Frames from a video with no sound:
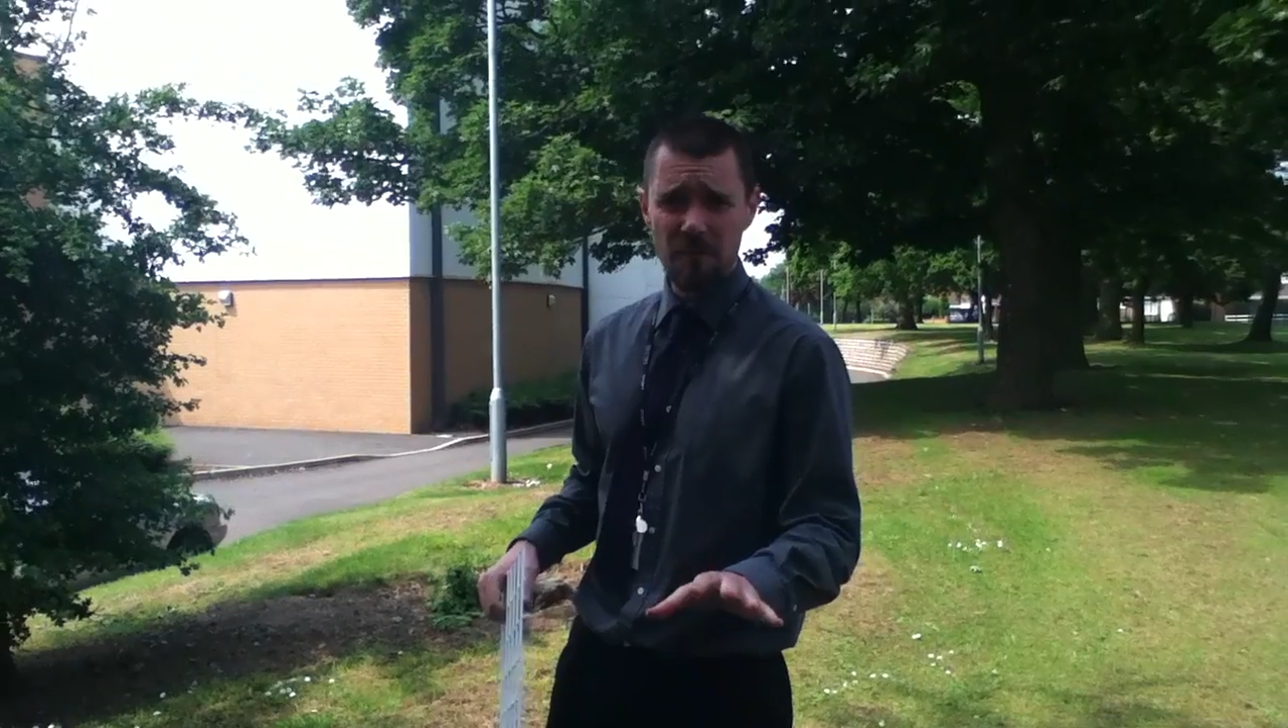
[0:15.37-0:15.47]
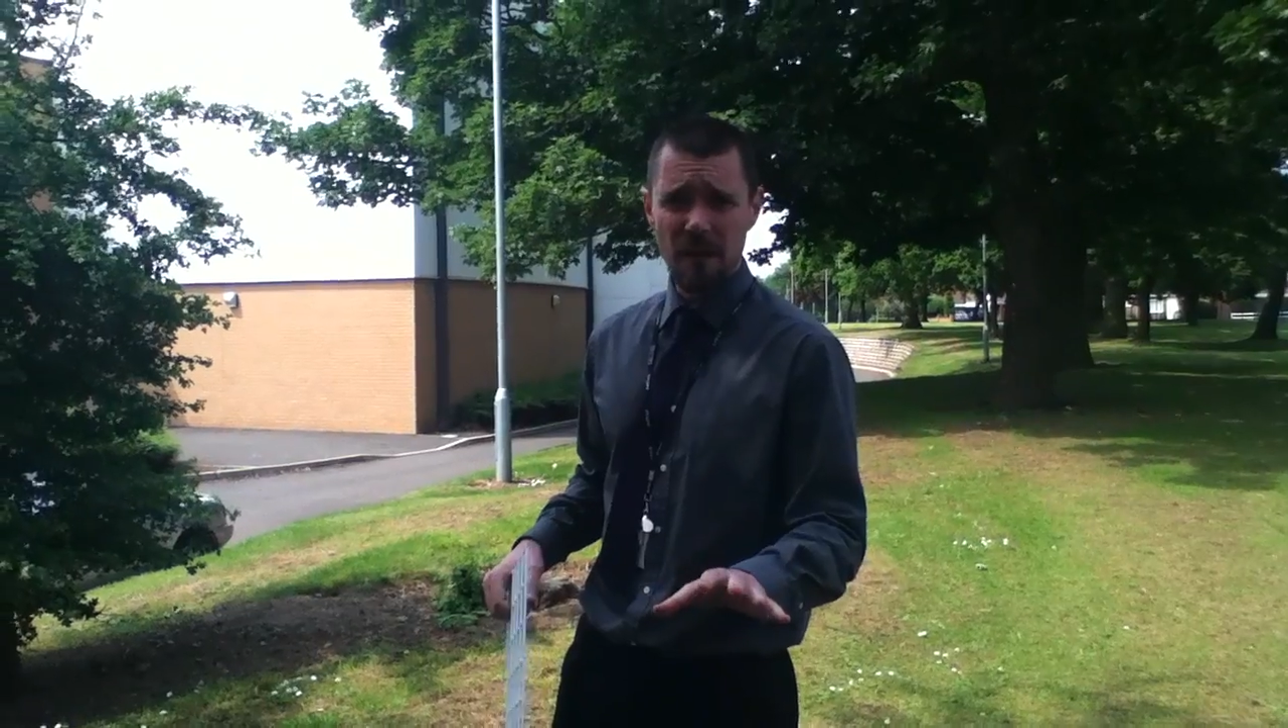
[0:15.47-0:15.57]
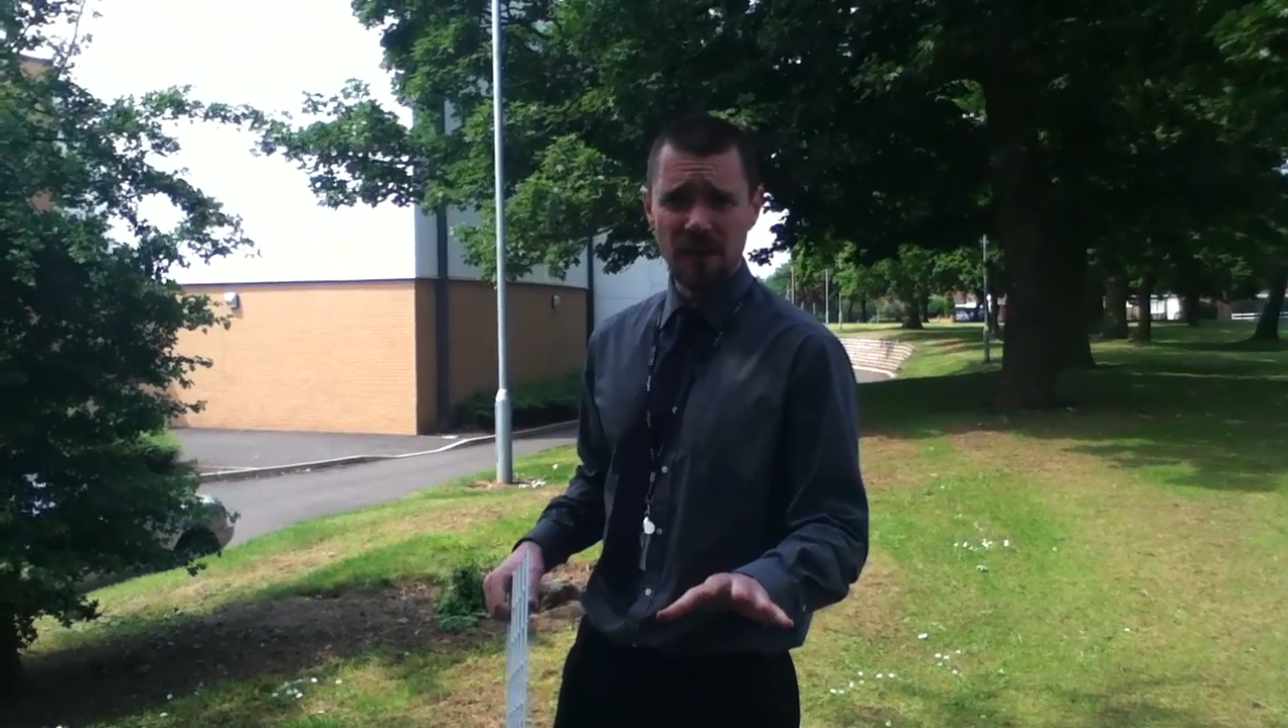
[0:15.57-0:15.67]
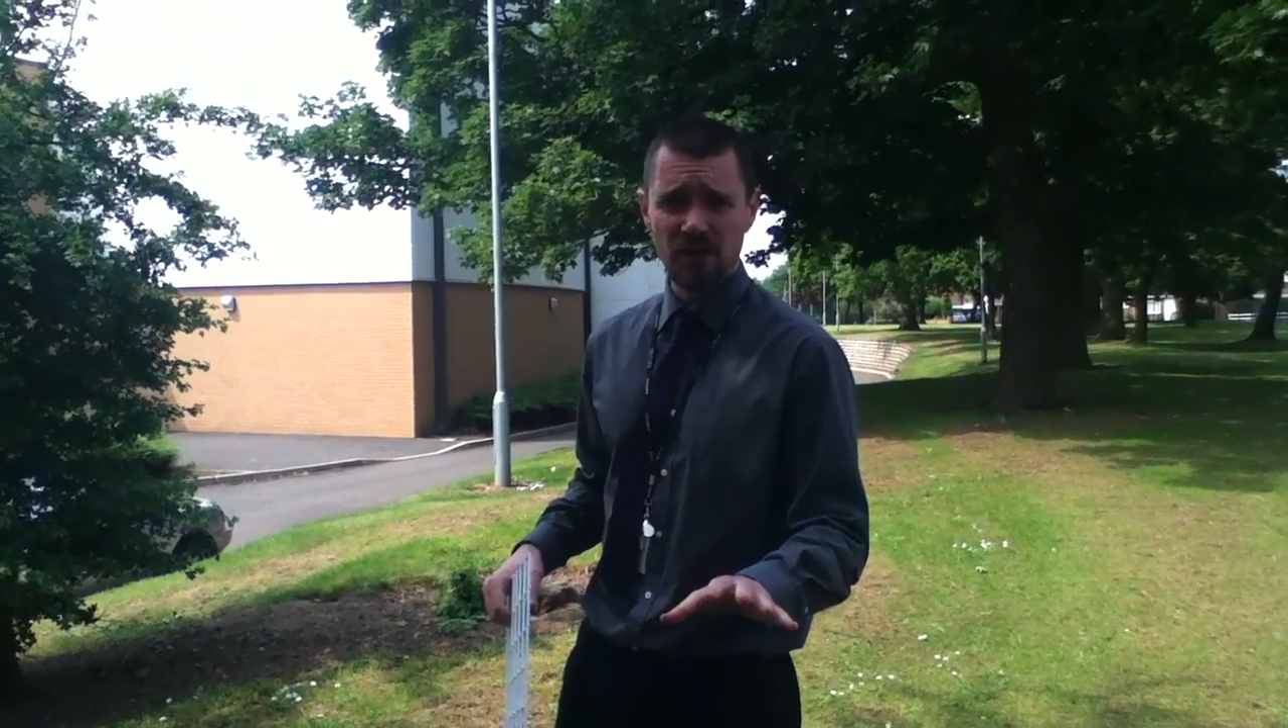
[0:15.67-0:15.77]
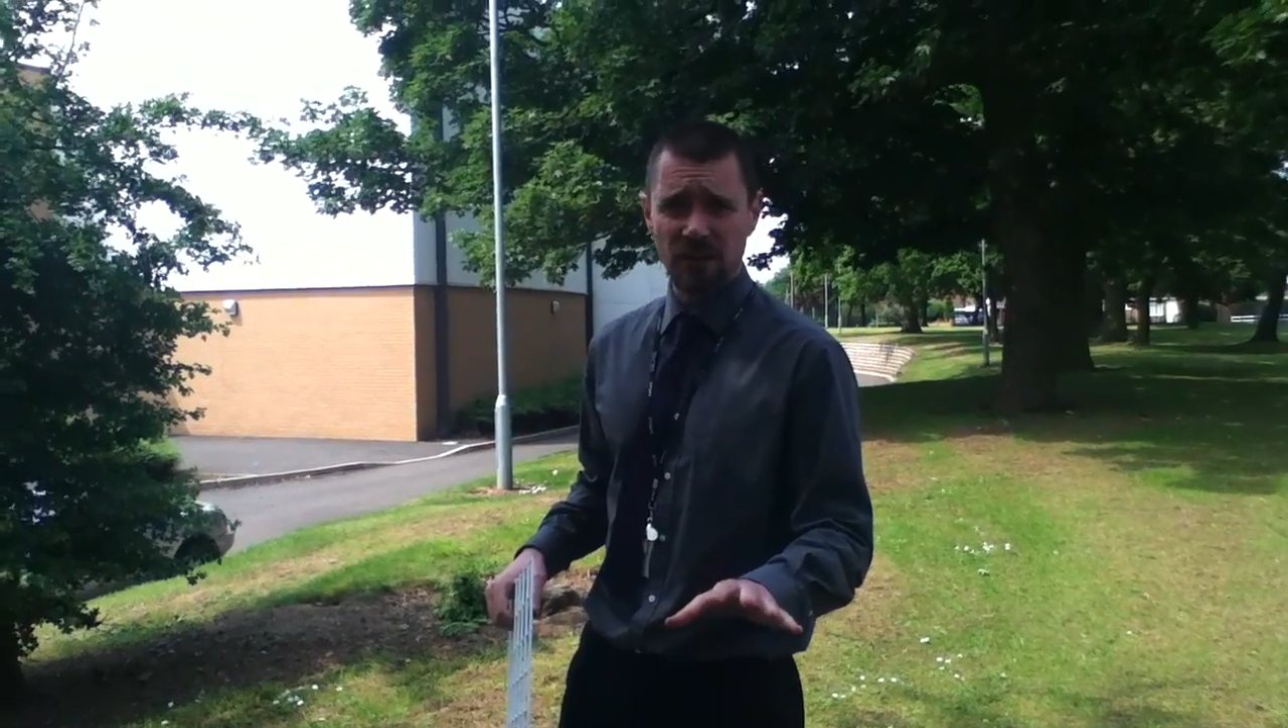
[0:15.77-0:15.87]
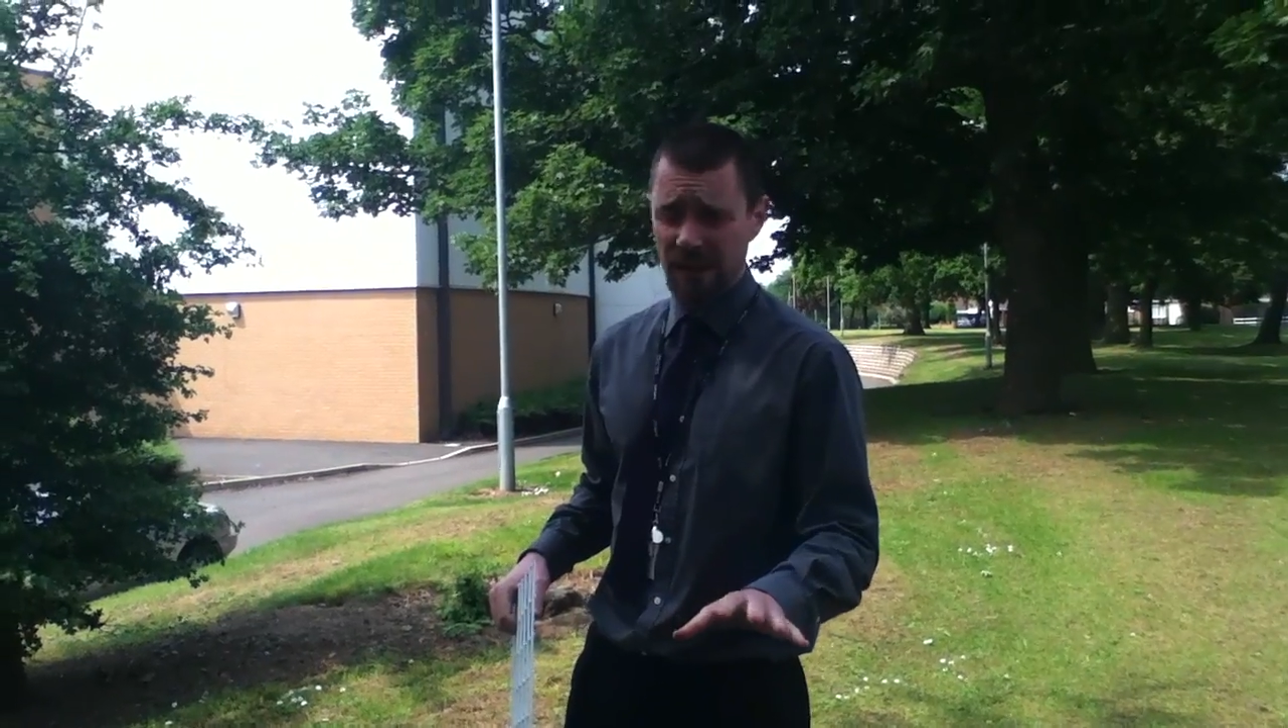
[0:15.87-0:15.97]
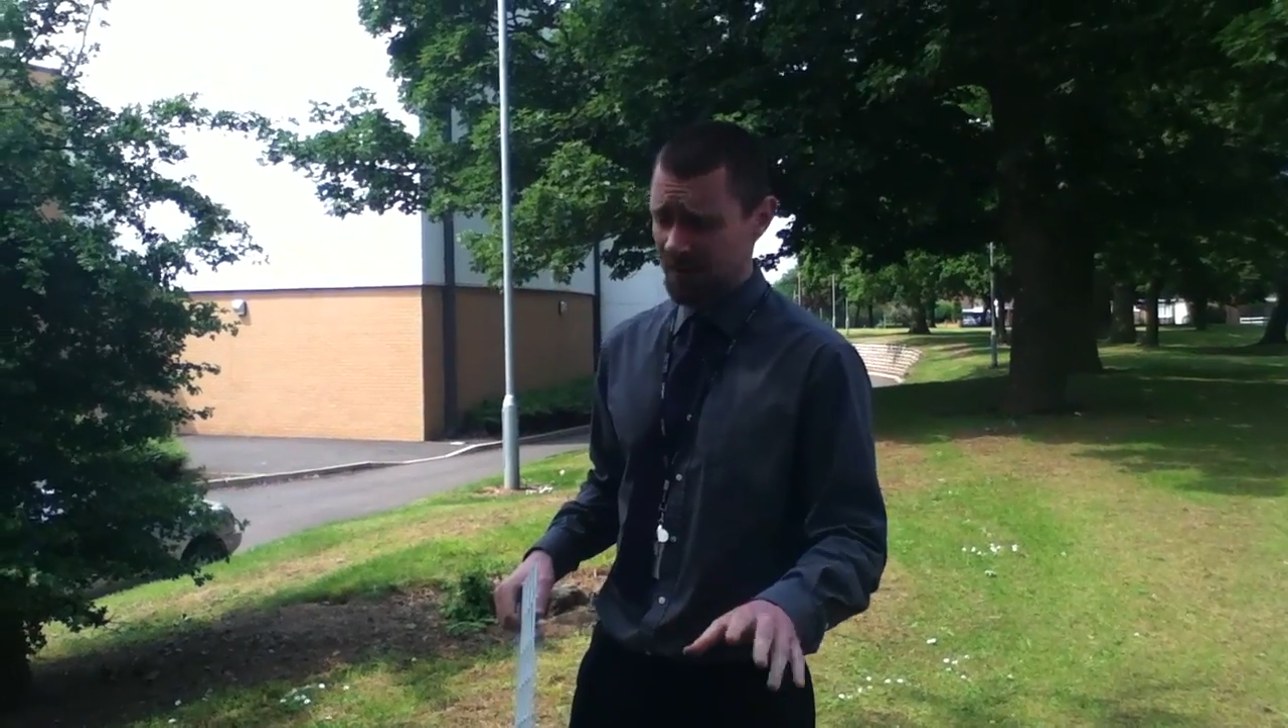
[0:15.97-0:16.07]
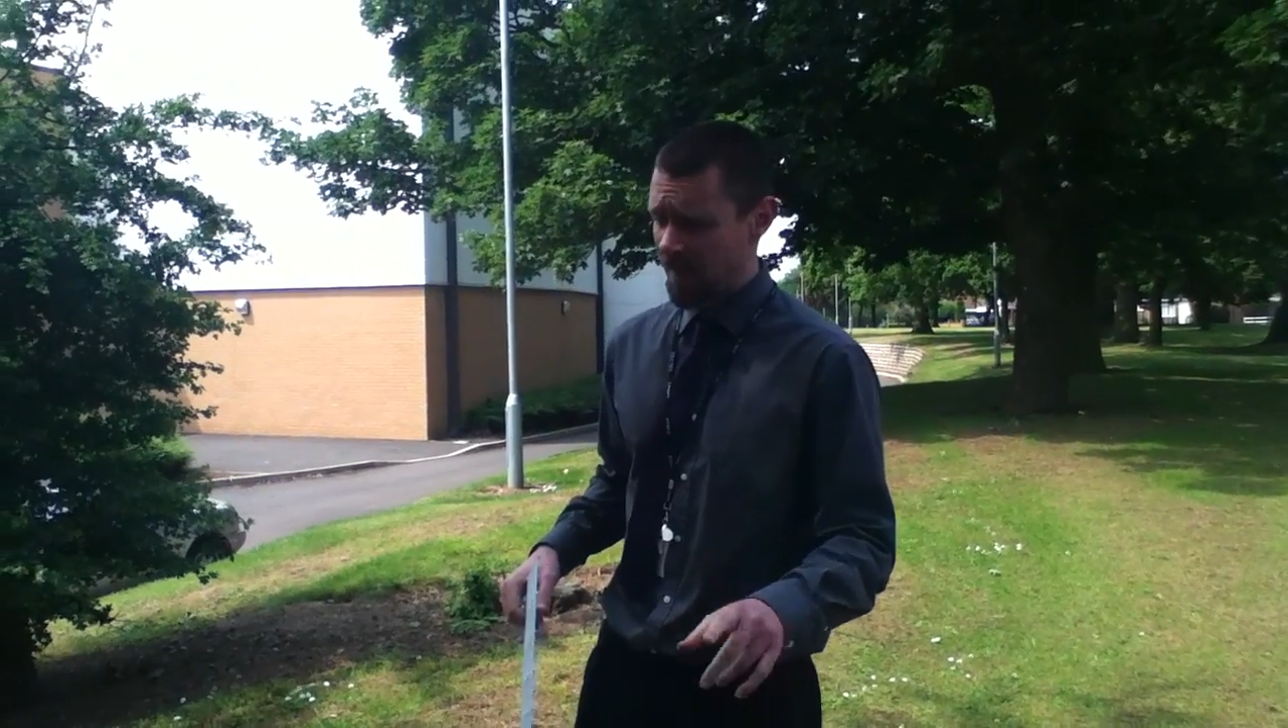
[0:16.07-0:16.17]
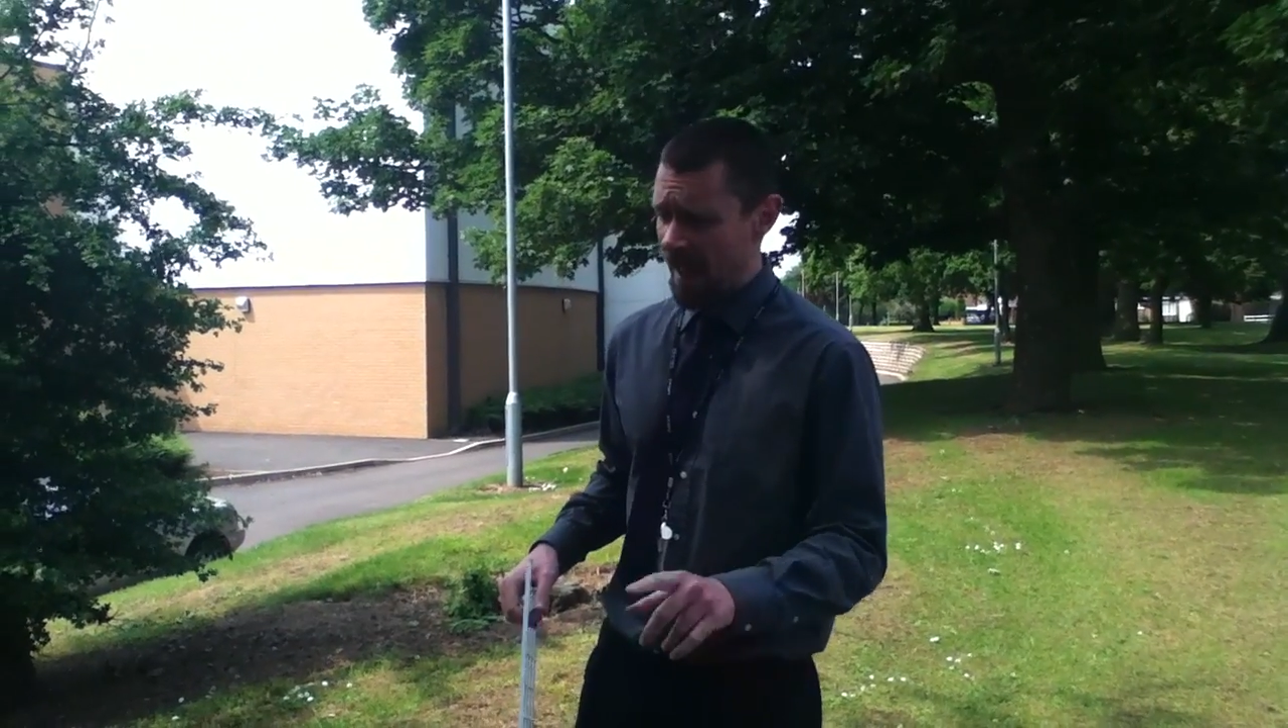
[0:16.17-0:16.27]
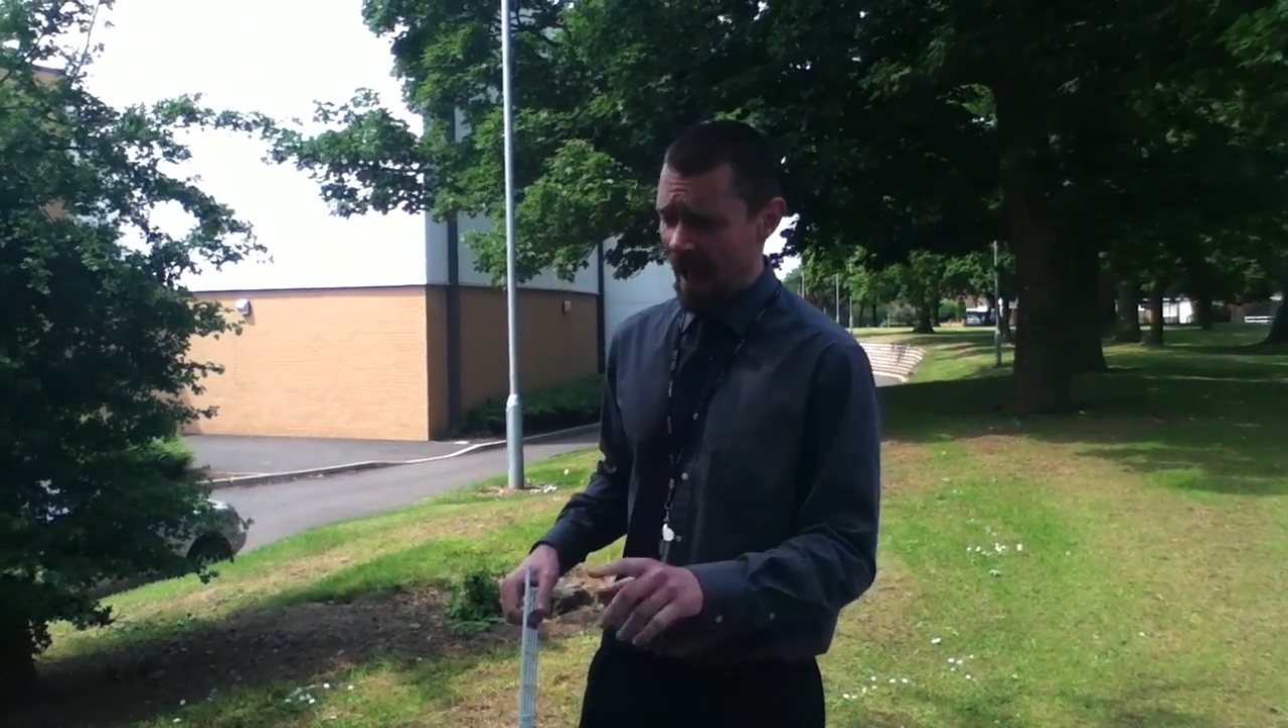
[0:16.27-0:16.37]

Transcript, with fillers: measuring